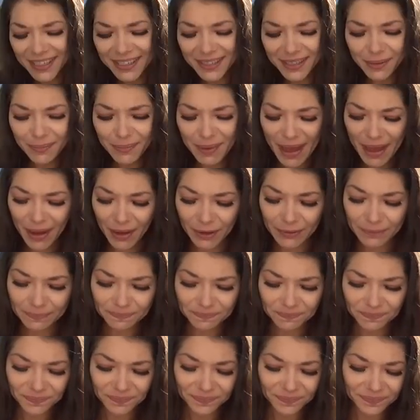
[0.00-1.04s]
is about
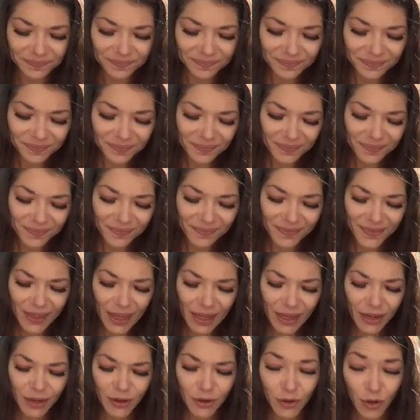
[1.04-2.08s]

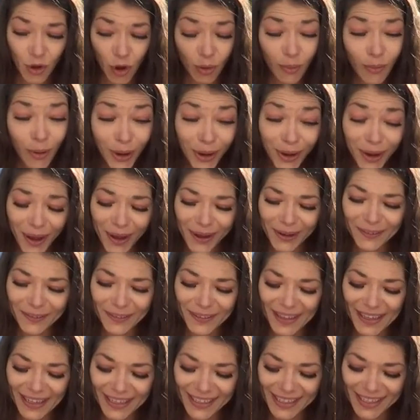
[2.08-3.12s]
no more
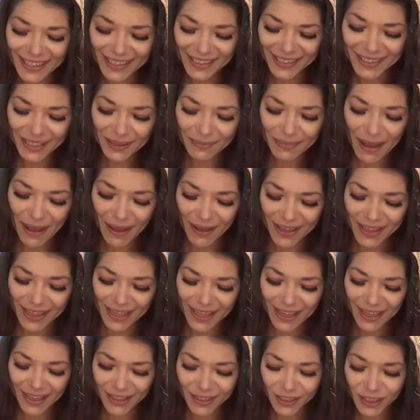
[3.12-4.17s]
conflict. This is about
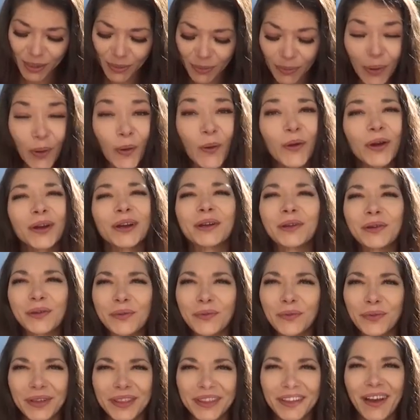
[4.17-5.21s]
support
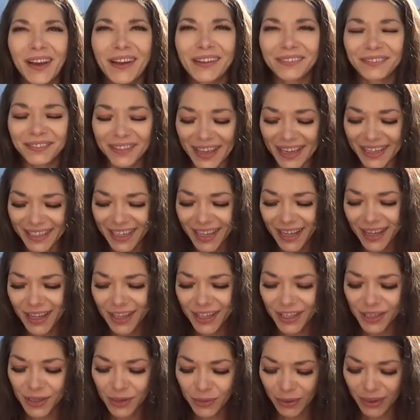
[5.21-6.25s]
with conflict.
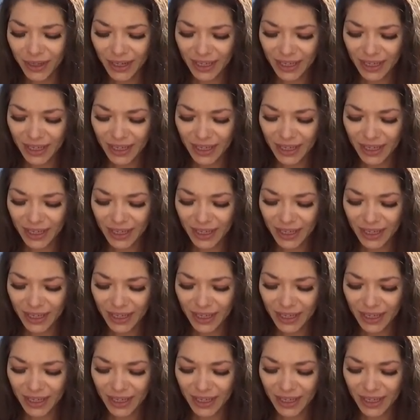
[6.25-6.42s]
You are